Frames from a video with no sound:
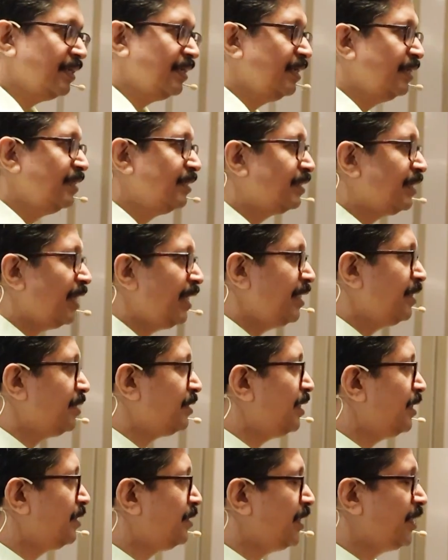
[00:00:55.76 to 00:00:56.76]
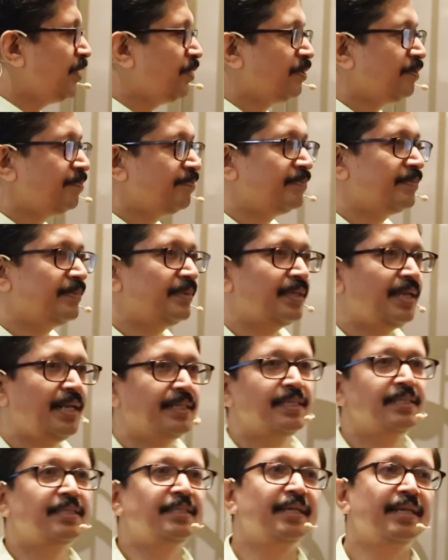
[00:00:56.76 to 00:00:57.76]
in science they say no,
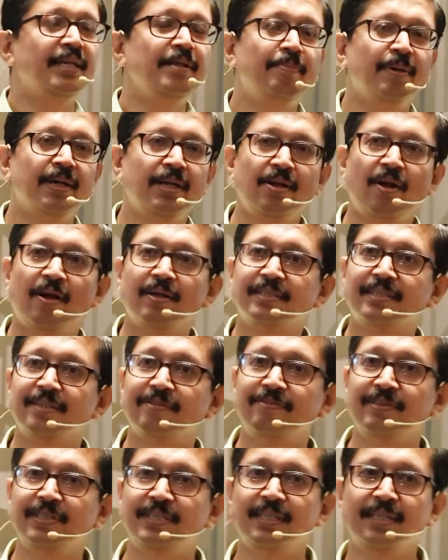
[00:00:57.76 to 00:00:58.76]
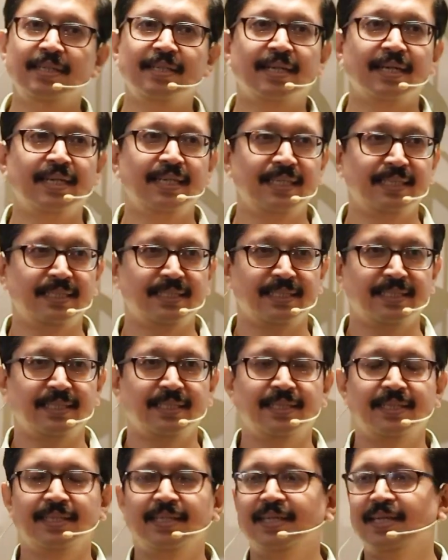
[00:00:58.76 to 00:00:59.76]
necessary but not sufficient condition.
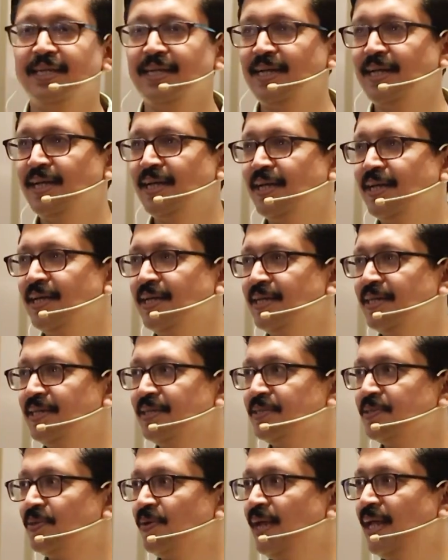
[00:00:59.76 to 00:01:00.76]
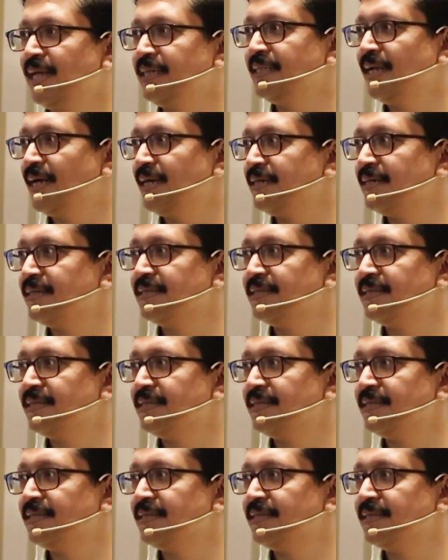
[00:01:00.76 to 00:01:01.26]
So like that,